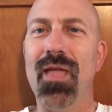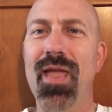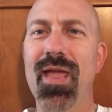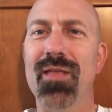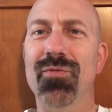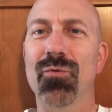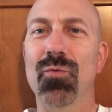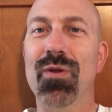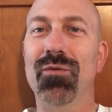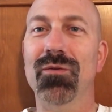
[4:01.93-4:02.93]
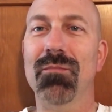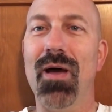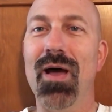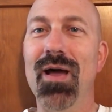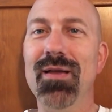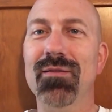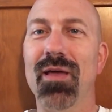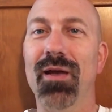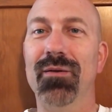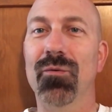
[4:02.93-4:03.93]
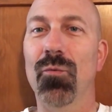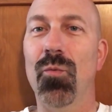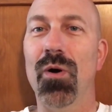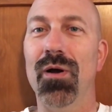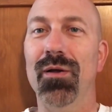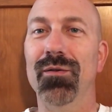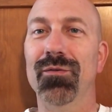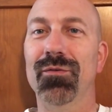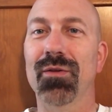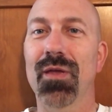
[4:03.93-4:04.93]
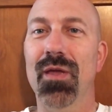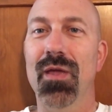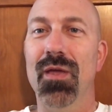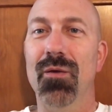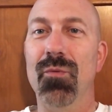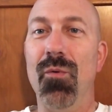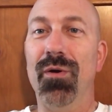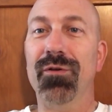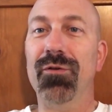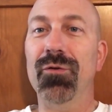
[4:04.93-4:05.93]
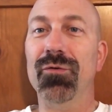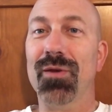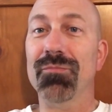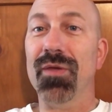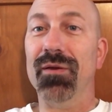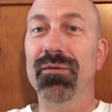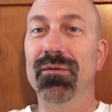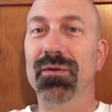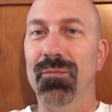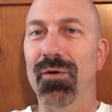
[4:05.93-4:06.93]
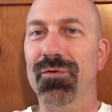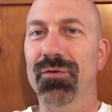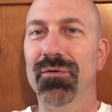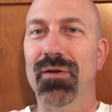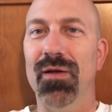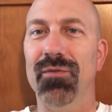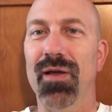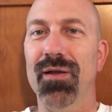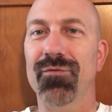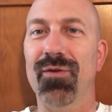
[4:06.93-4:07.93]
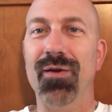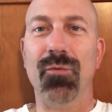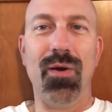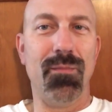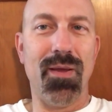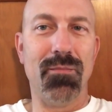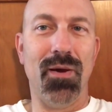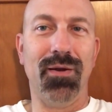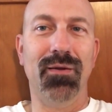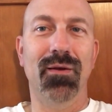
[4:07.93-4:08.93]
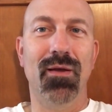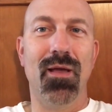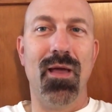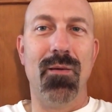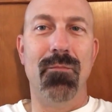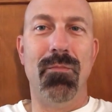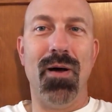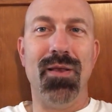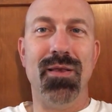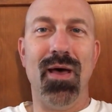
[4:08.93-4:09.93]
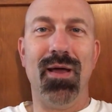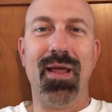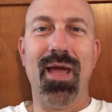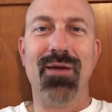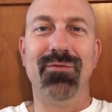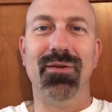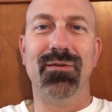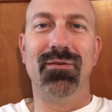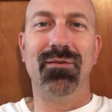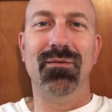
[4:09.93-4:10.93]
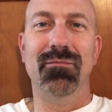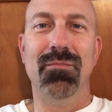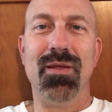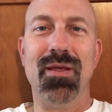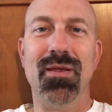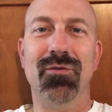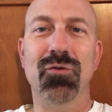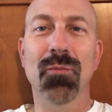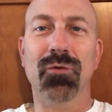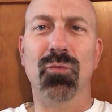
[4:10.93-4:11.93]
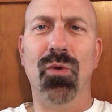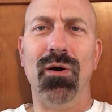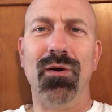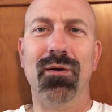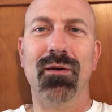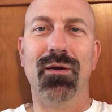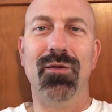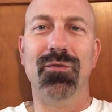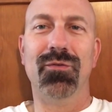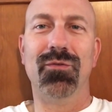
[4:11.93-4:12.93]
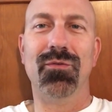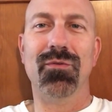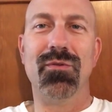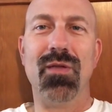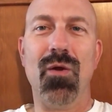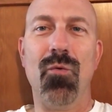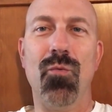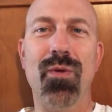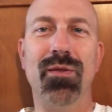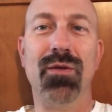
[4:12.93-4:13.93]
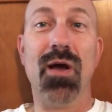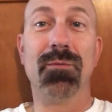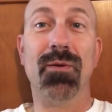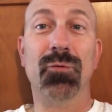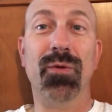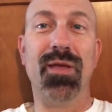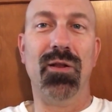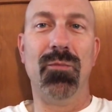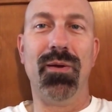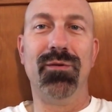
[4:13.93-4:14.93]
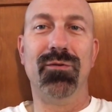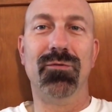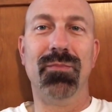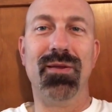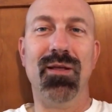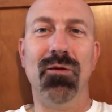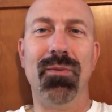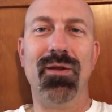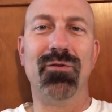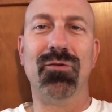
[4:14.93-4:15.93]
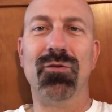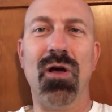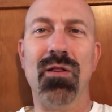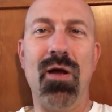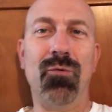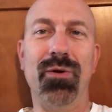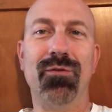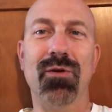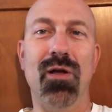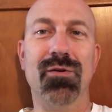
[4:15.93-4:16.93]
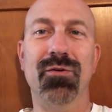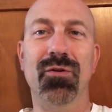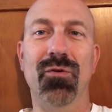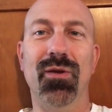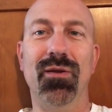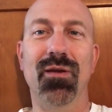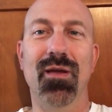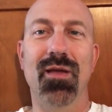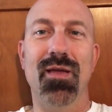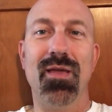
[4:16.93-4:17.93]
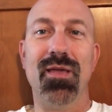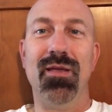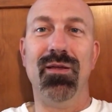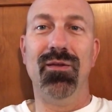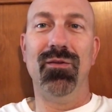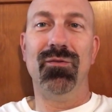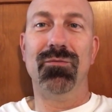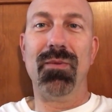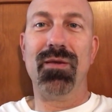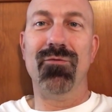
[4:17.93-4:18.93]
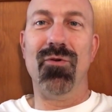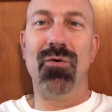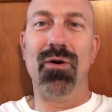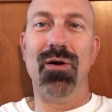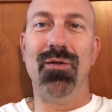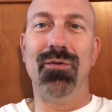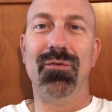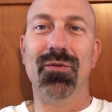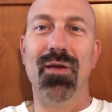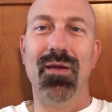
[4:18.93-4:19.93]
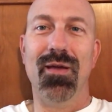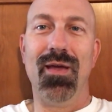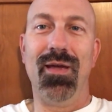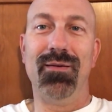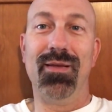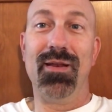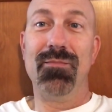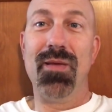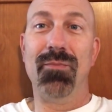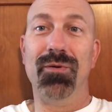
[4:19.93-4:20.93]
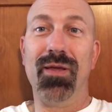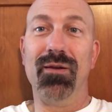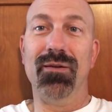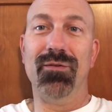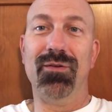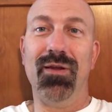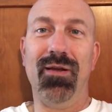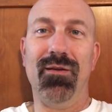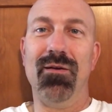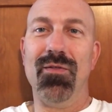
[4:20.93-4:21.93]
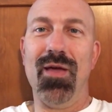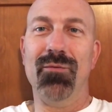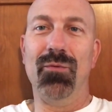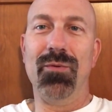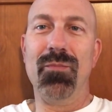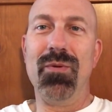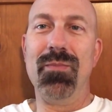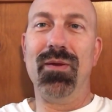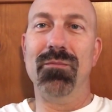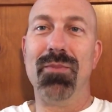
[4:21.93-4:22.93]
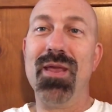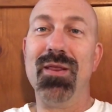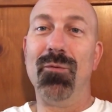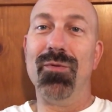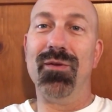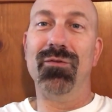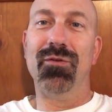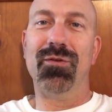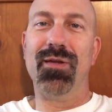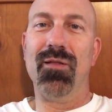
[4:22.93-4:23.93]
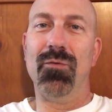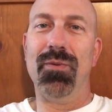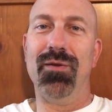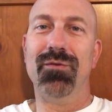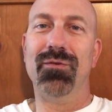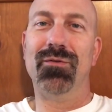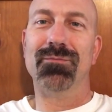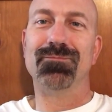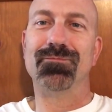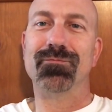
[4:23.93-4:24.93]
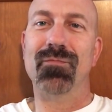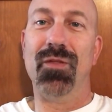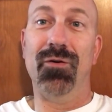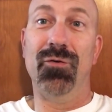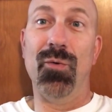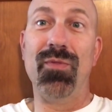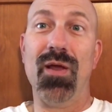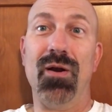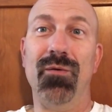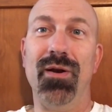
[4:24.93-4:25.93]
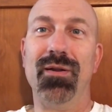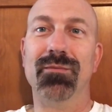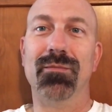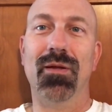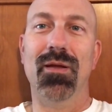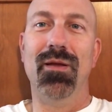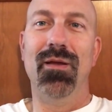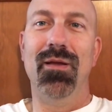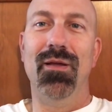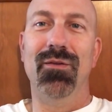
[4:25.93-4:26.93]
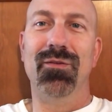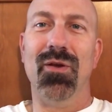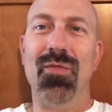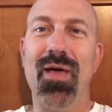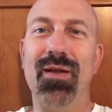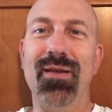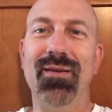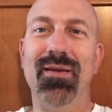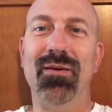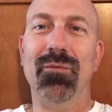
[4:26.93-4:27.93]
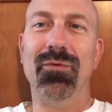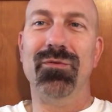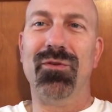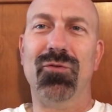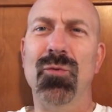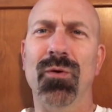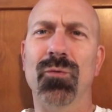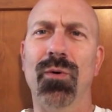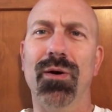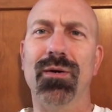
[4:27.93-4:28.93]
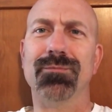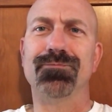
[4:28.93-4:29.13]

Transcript: And the reason behind that was we wanted to do something commercial, online, find a way to make money, but not have it be too much work because you know, we had talked about doing Yellow Pages, but Yellow Pages is all outreach. All you're doing is making phone calls and getting people to get a listing and all that, and we'd be competing with the existing Yellow Pages that are doing that already. So that idea was just too much work.